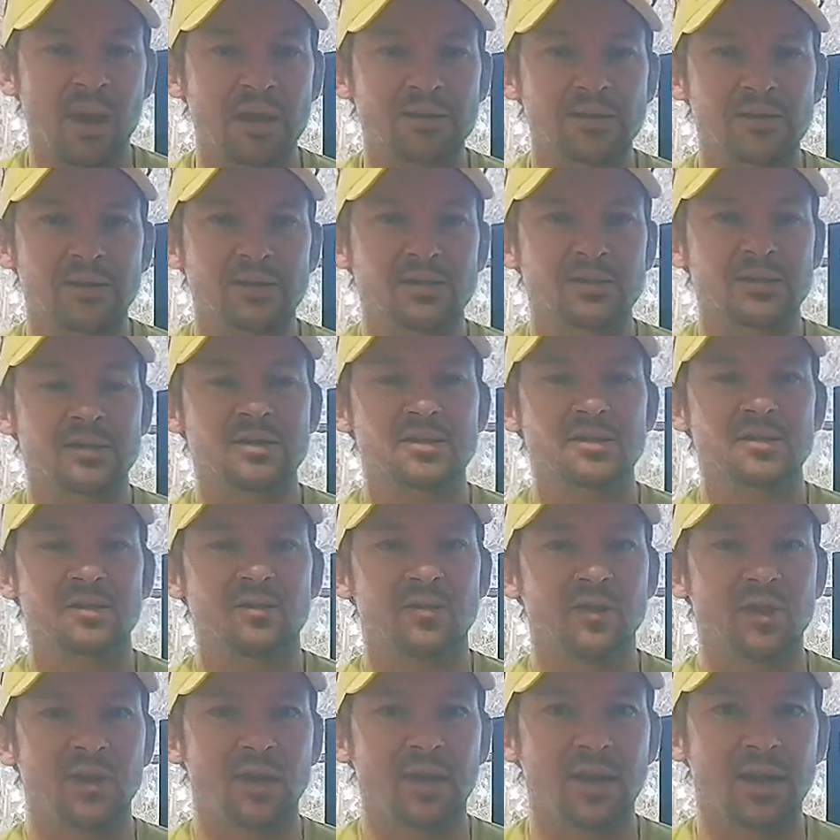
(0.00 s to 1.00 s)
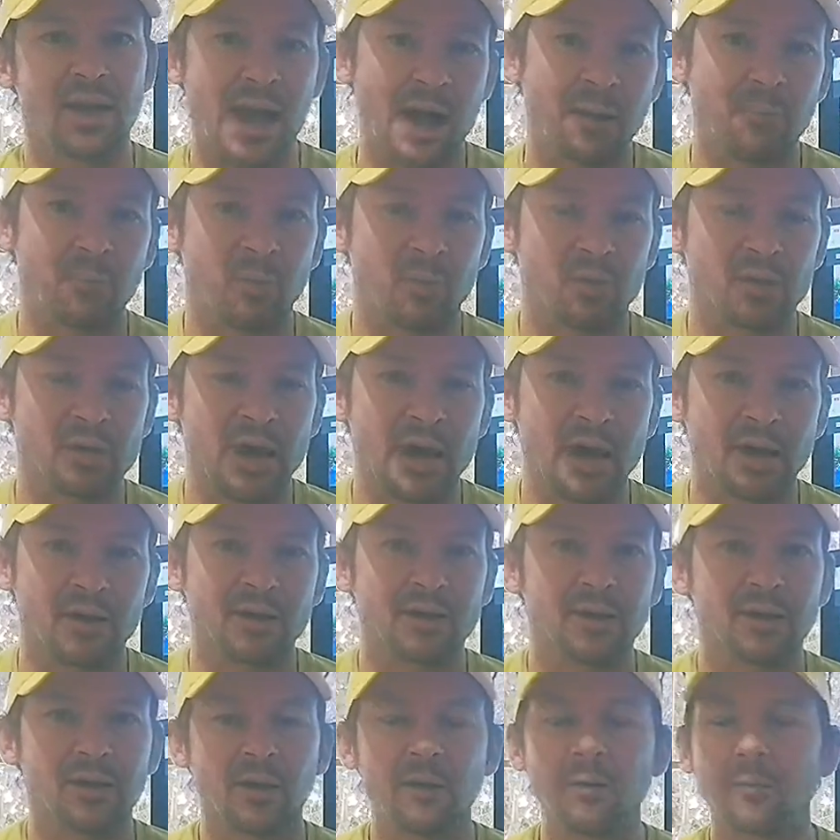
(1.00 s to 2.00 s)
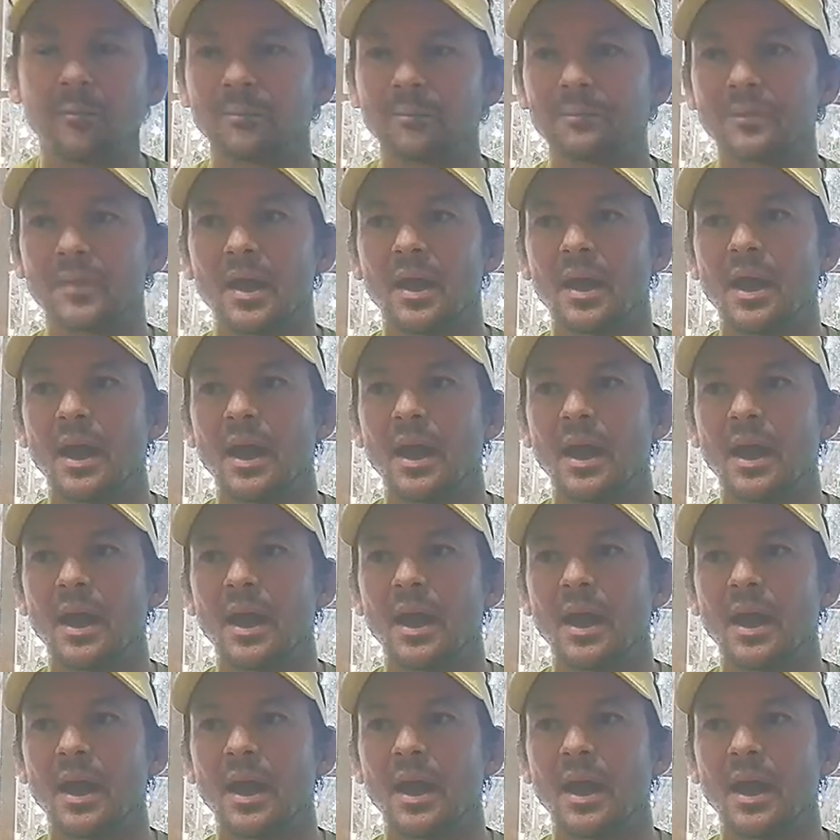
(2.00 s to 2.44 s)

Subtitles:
about to hit is severely up or downhill,